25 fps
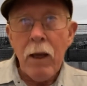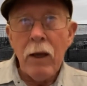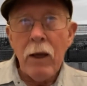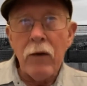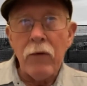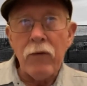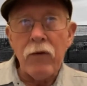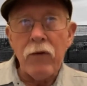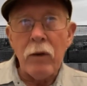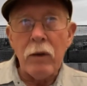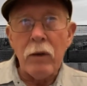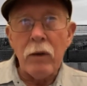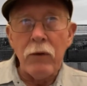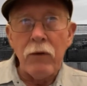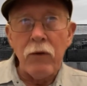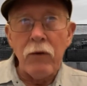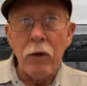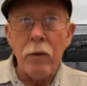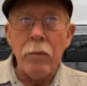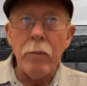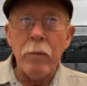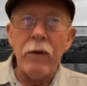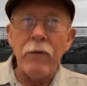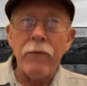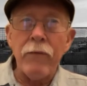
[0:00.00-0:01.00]
is it
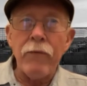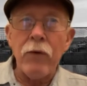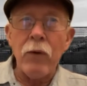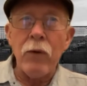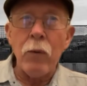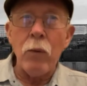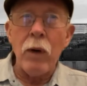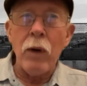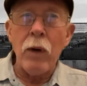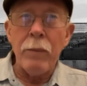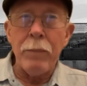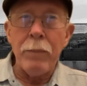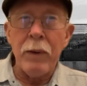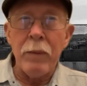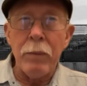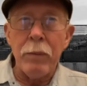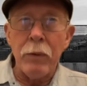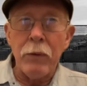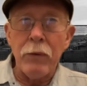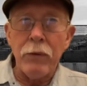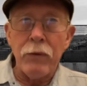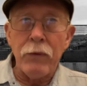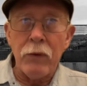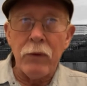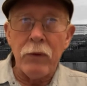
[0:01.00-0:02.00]
legitimate for white
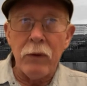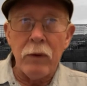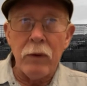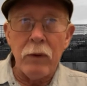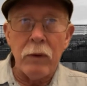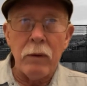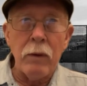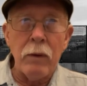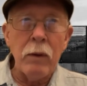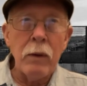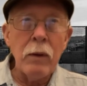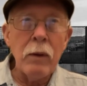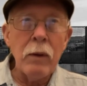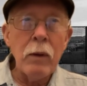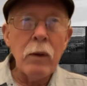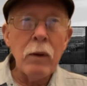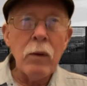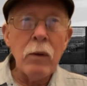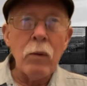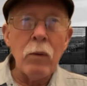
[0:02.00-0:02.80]
people to